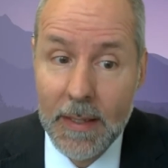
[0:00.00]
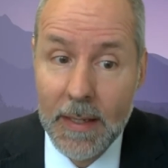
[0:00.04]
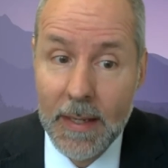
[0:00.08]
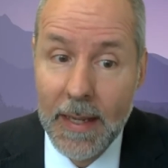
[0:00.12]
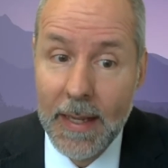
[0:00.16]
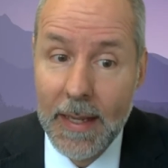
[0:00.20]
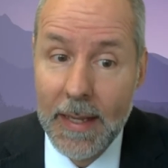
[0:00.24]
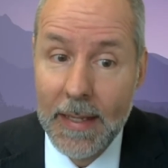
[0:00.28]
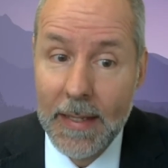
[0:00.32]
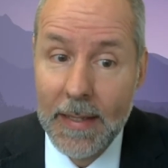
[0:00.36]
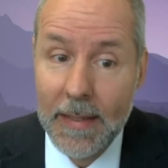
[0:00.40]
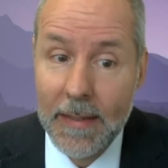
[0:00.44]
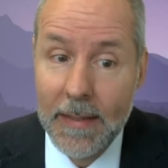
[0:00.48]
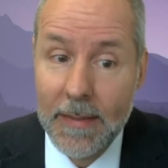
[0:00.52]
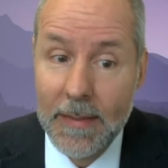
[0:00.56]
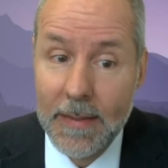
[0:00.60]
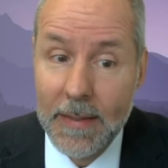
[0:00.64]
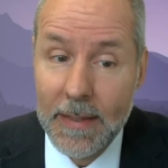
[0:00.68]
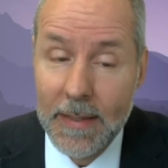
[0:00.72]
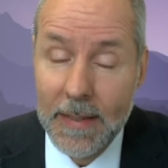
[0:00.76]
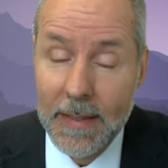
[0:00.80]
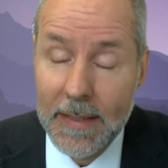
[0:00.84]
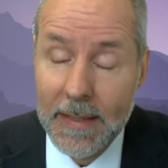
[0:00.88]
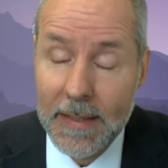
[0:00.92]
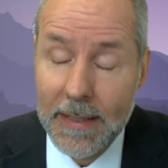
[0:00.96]
And
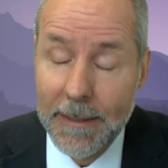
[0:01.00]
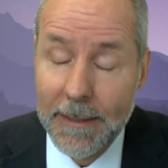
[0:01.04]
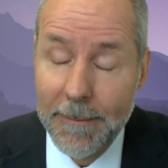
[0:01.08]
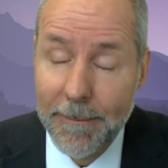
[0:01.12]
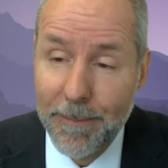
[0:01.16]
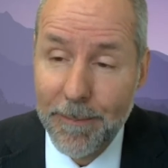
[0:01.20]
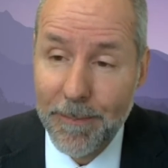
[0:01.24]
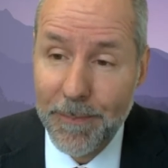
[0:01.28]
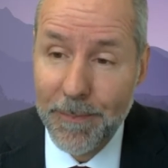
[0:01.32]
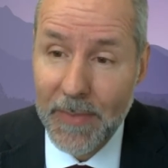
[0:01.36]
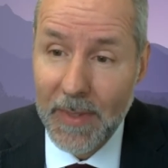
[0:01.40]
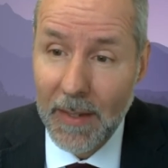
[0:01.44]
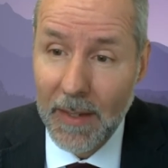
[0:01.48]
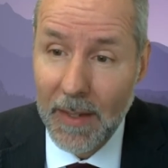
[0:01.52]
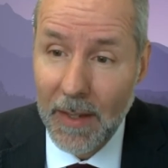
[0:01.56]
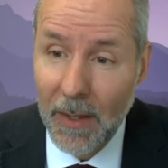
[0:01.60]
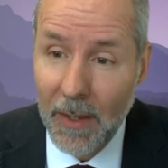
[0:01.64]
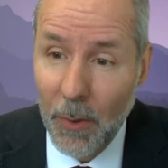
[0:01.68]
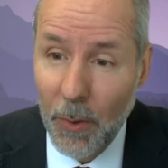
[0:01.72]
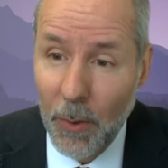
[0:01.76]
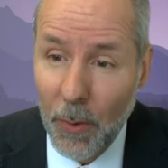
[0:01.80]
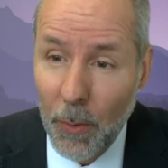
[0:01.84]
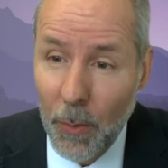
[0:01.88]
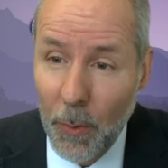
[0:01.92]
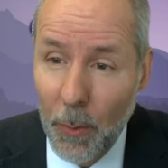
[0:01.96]

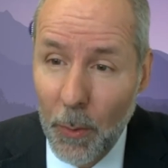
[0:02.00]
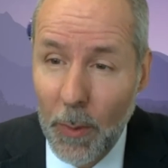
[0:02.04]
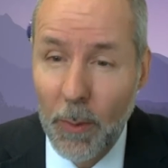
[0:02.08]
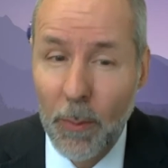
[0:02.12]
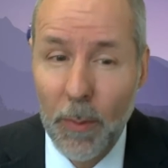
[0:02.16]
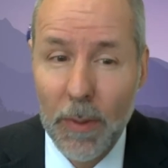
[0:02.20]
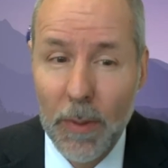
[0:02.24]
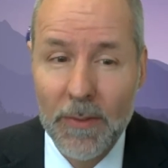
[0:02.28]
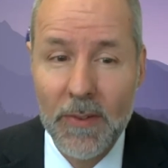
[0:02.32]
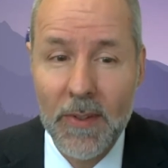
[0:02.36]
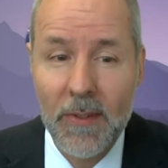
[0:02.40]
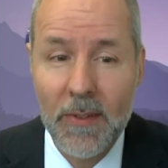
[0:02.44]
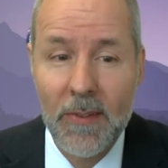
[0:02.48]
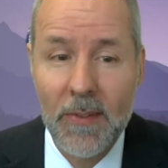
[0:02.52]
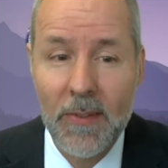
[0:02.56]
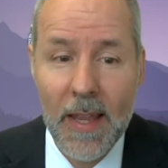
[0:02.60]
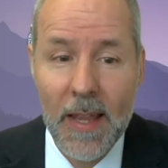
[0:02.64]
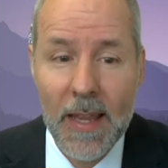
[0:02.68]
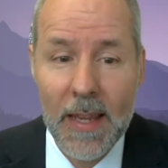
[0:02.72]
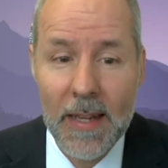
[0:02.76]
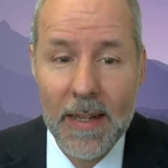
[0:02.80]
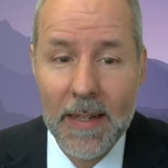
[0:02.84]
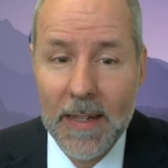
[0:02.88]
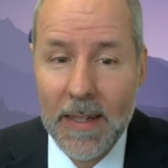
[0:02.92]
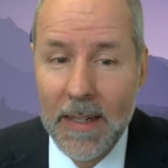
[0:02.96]
what's the
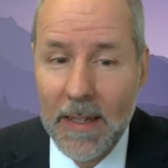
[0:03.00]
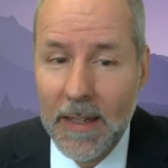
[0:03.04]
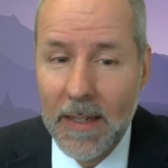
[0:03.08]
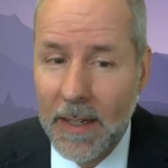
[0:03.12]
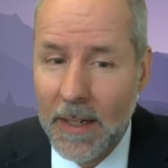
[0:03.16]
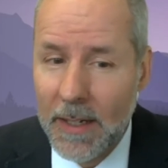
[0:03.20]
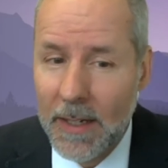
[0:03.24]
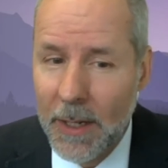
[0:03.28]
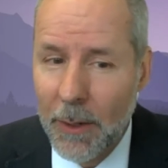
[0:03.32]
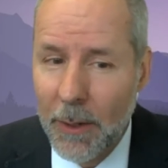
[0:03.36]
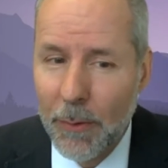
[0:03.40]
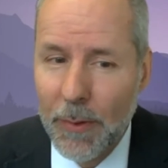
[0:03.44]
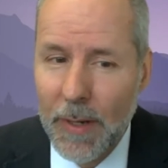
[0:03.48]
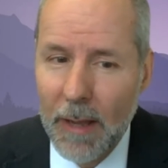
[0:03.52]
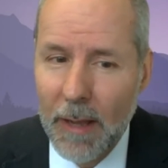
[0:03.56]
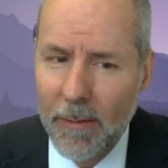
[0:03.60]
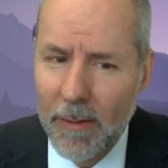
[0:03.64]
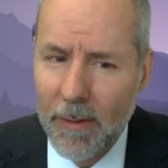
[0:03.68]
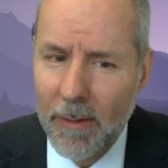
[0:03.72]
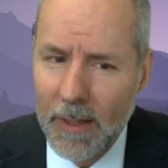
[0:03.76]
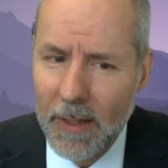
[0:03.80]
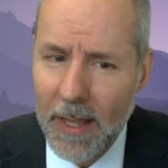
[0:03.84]
saying, never